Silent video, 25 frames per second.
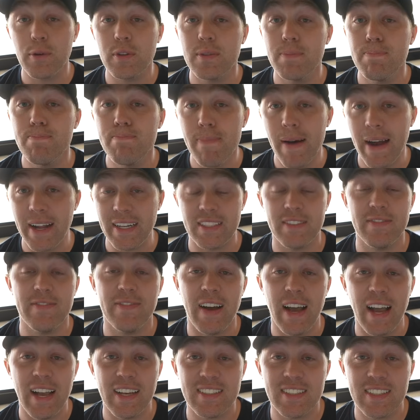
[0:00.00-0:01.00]
was much
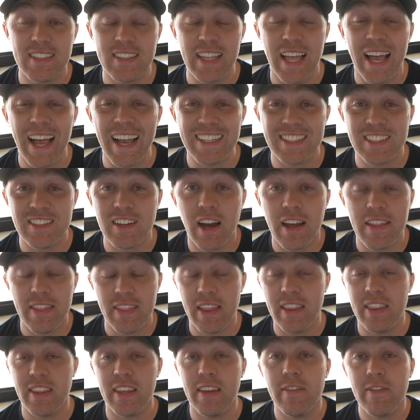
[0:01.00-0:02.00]
faster last night
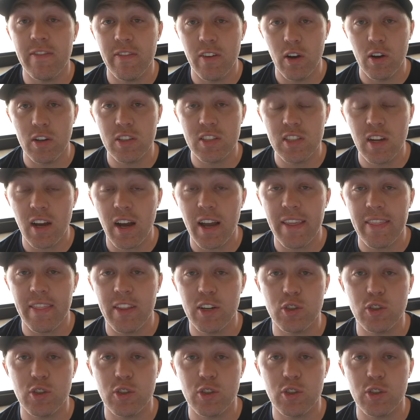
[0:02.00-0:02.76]
than the first night.